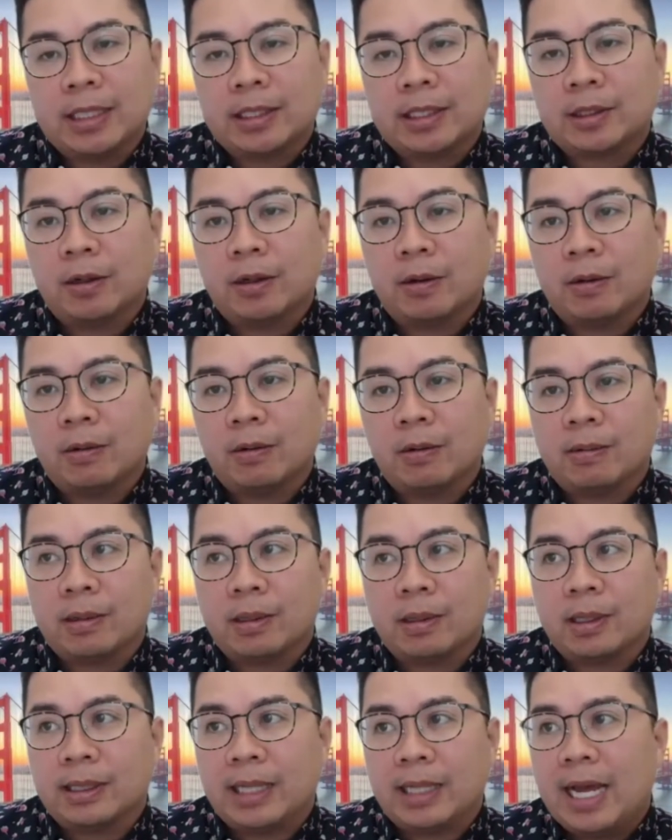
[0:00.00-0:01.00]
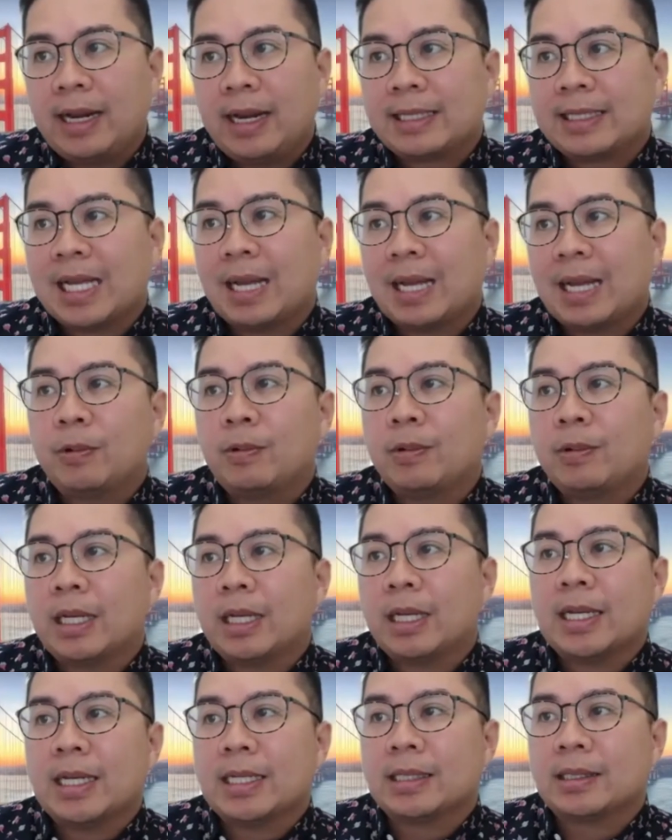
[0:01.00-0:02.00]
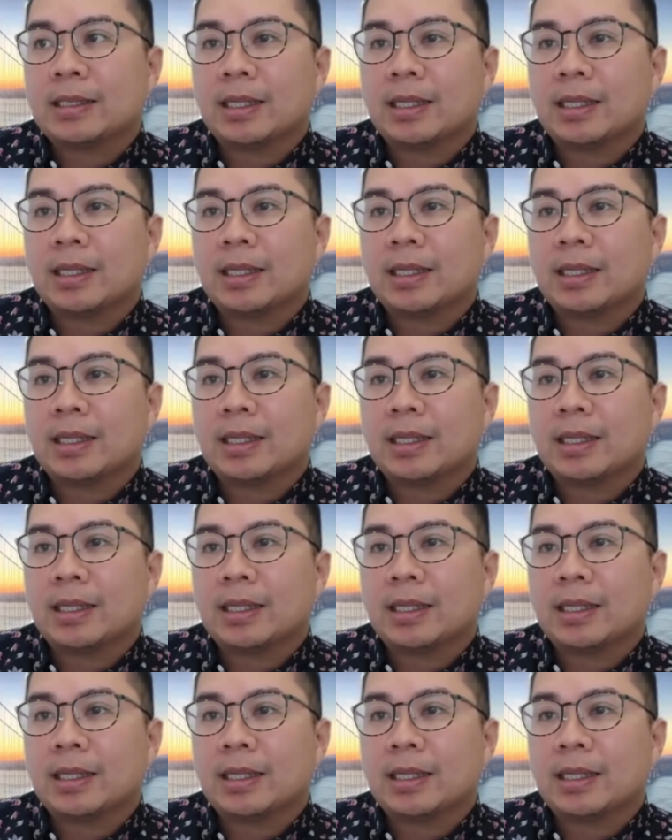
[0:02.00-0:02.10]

So that example is